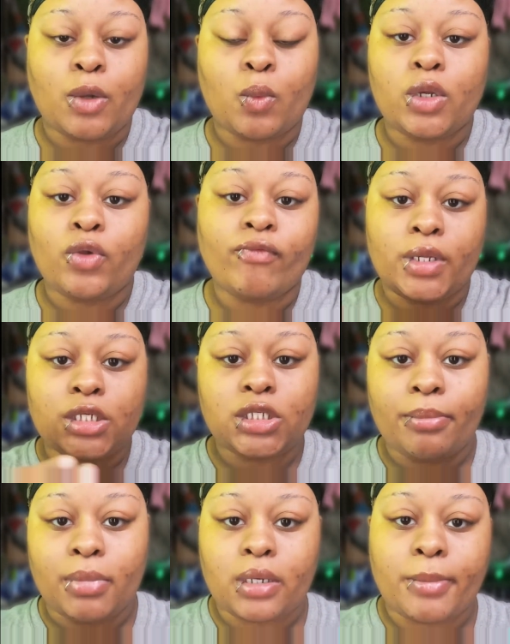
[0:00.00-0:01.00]
When you finish
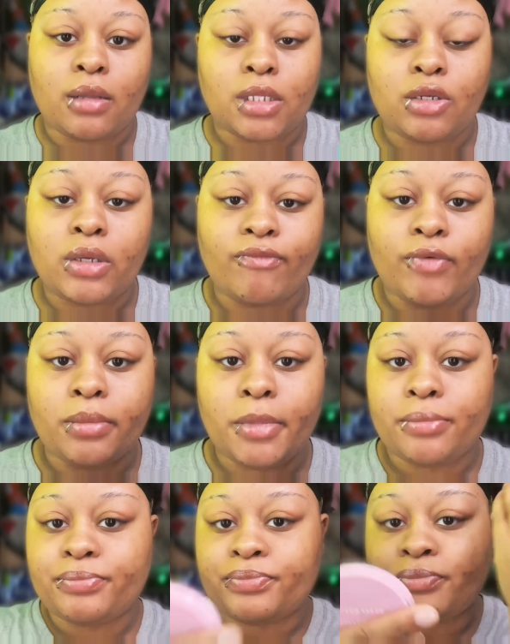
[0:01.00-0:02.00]
shaping them out, then you can fill them in.
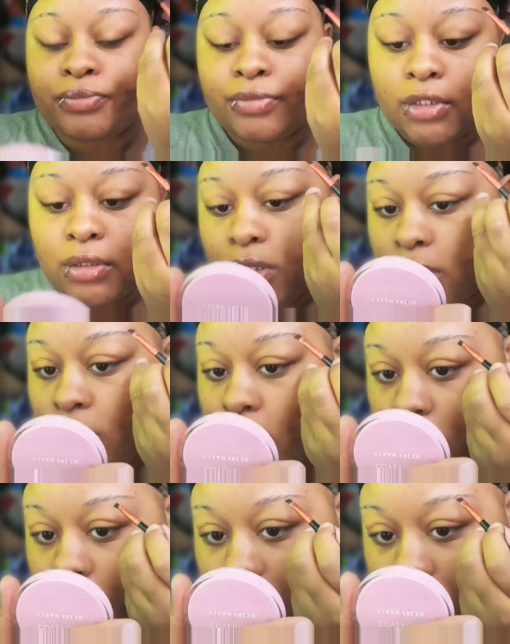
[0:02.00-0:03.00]
So start on
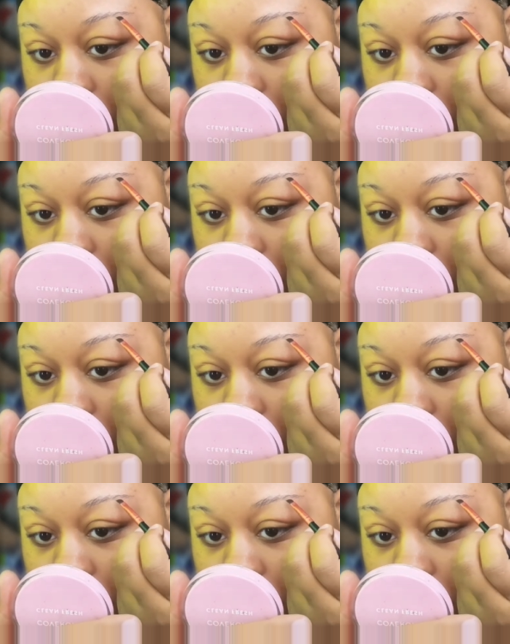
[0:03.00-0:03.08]
the bottom